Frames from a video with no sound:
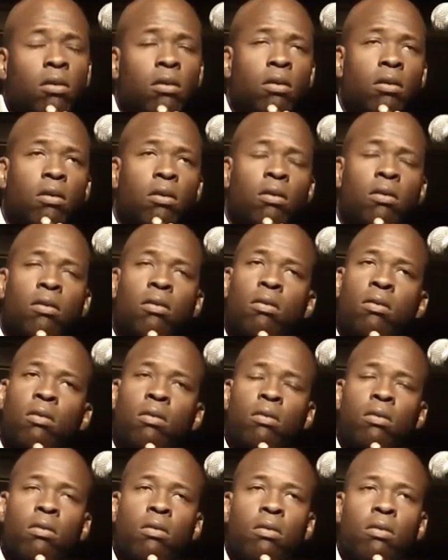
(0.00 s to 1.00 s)

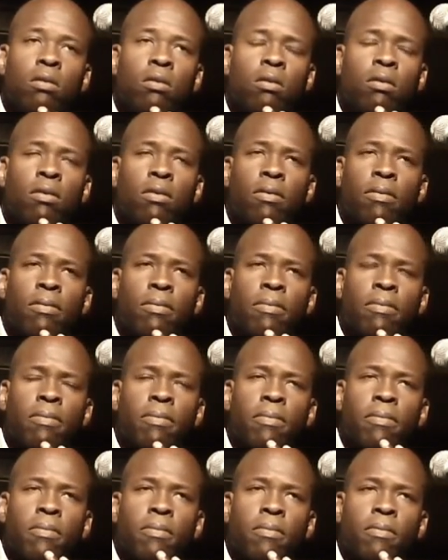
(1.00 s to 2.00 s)

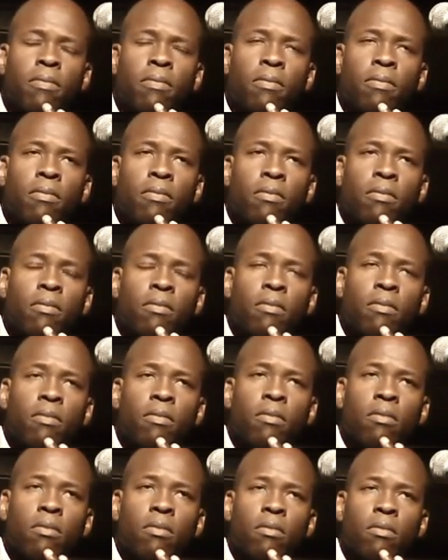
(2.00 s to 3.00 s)

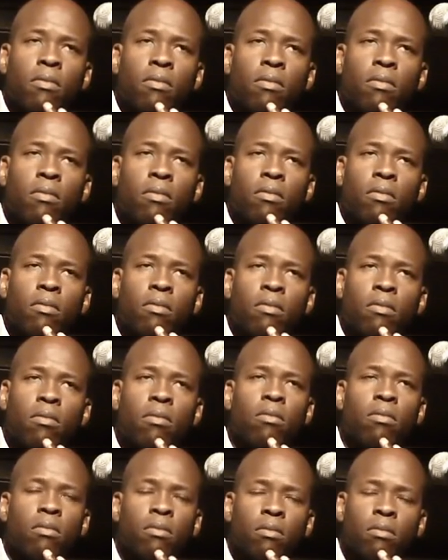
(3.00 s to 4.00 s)

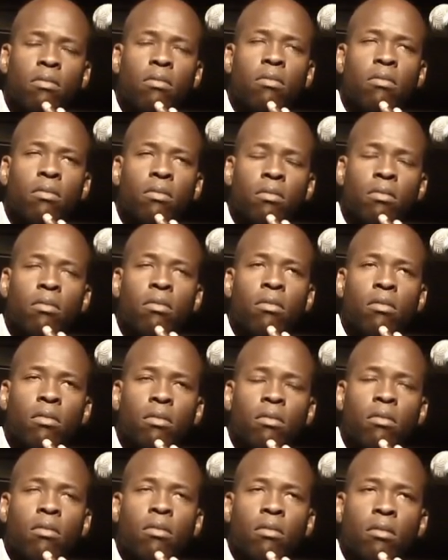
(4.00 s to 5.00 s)
(silence)